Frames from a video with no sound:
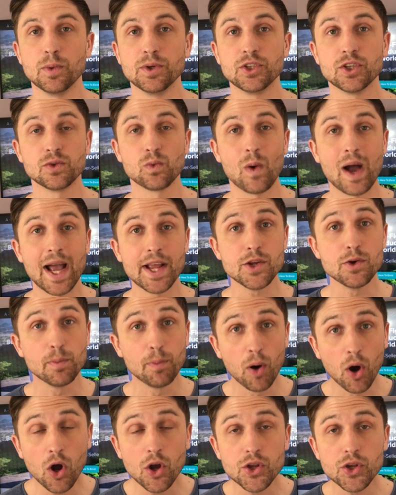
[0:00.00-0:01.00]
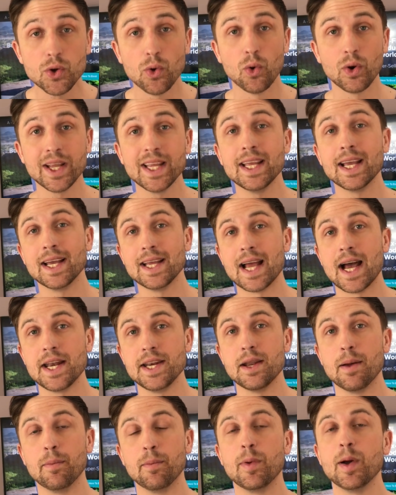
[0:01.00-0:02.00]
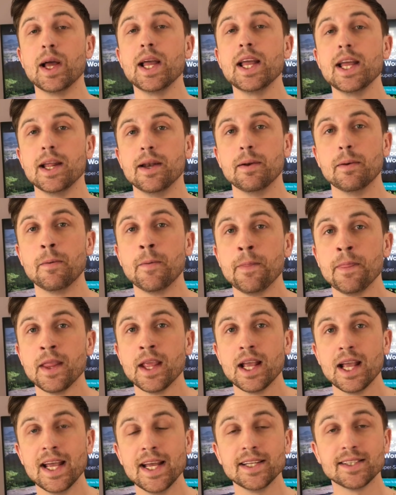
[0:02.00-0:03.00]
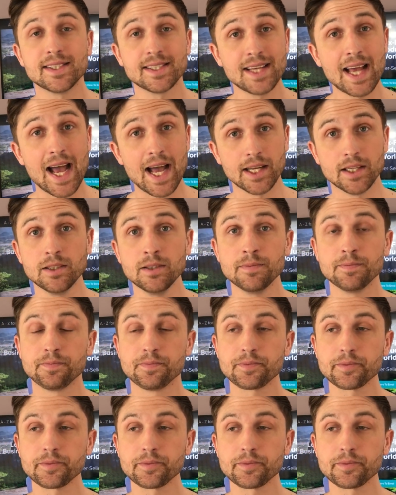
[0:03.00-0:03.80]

which is where you put your EAN number in. It said,